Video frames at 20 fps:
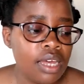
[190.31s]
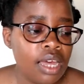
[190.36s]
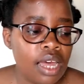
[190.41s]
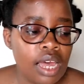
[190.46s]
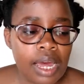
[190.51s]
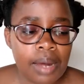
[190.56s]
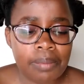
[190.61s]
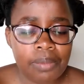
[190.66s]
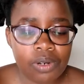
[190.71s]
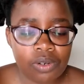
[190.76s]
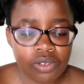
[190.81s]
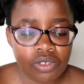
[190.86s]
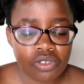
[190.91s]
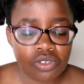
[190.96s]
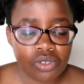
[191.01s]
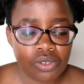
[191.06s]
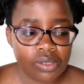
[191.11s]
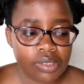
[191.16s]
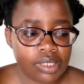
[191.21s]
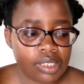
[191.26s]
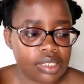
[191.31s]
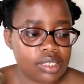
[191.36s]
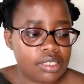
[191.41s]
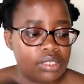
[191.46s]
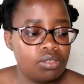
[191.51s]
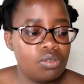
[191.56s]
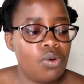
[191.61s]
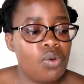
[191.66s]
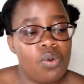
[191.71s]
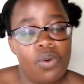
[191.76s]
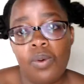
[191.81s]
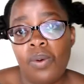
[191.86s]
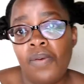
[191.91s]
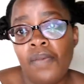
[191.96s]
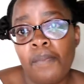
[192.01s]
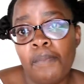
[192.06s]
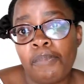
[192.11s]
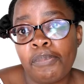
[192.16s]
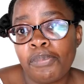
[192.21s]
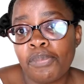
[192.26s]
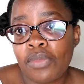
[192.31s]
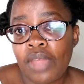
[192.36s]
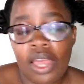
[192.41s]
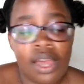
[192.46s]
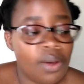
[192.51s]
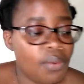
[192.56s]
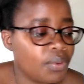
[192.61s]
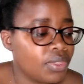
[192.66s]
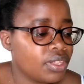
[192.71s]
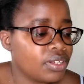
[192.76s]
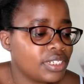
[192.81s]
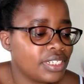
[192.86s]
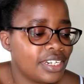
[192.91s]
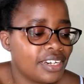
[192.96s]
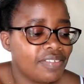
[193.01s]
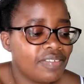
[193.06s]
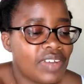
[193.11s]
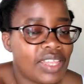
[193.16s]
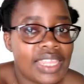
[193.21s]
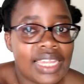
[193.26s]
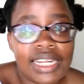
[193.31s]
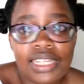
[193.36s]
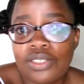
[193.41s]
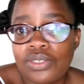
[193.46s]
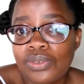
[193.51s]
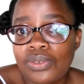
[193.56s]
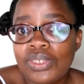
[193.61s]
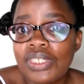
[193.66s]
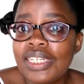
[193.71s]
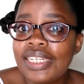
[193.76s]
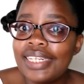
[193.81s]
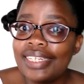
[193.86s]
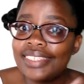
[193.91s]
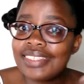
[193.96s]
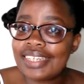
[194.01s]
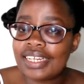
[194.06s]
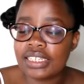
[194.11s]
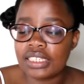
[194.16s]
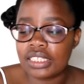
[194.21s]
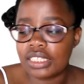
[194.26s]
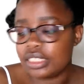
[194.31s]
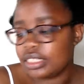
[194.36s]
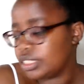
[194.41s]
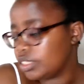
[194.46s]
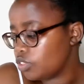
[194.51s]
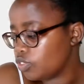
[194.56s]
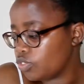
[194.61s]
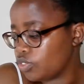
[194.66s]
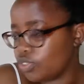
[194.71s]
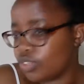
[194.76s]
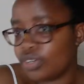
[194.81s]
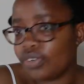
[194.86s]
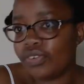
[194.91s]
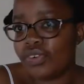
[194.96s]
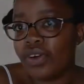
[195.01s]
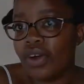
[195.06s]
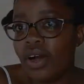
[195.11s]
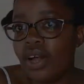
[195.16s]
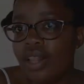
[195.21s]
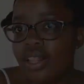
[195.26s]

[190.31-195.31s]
I'm not going to use this. So without any further ado, let's start this tutorial.